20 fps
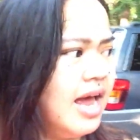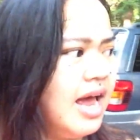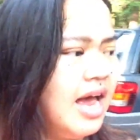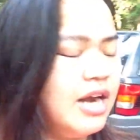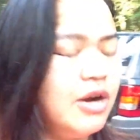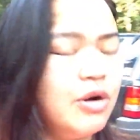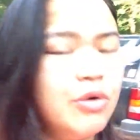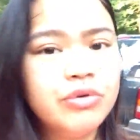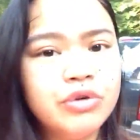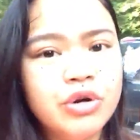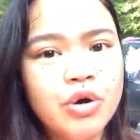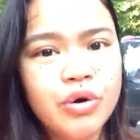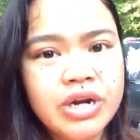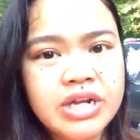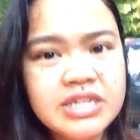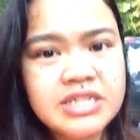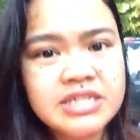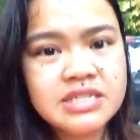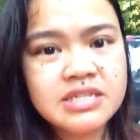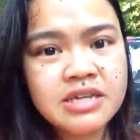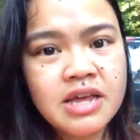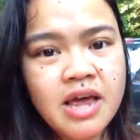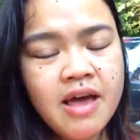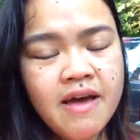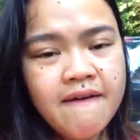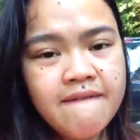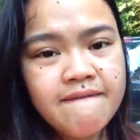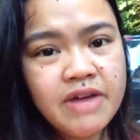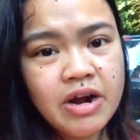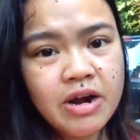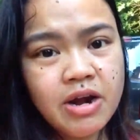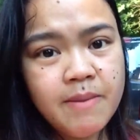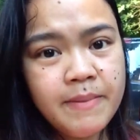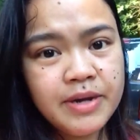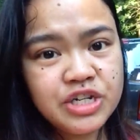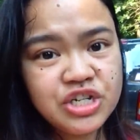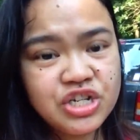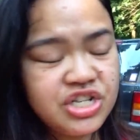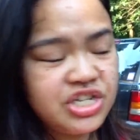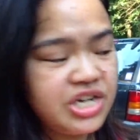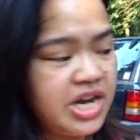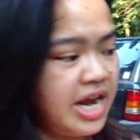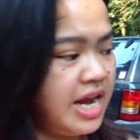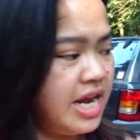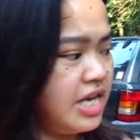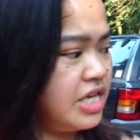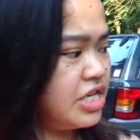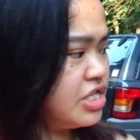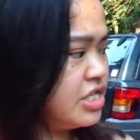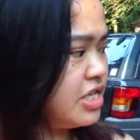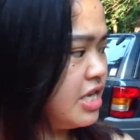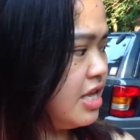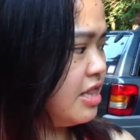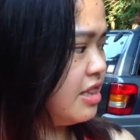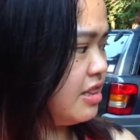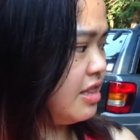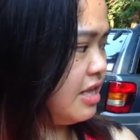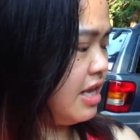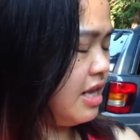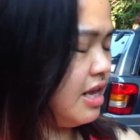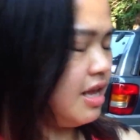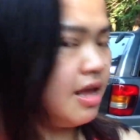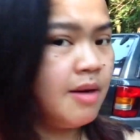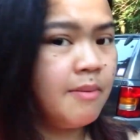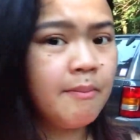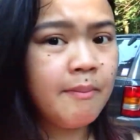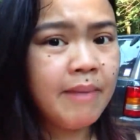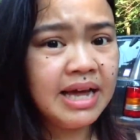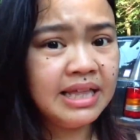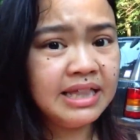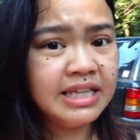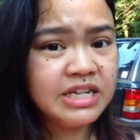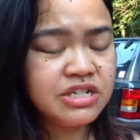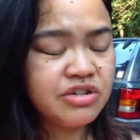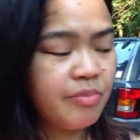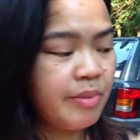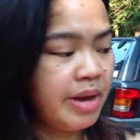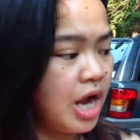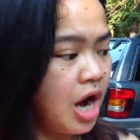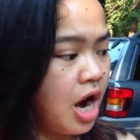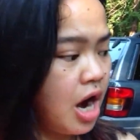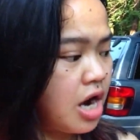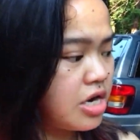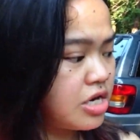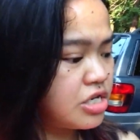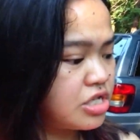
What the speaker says: I don't notice very much change in the mileage of my car.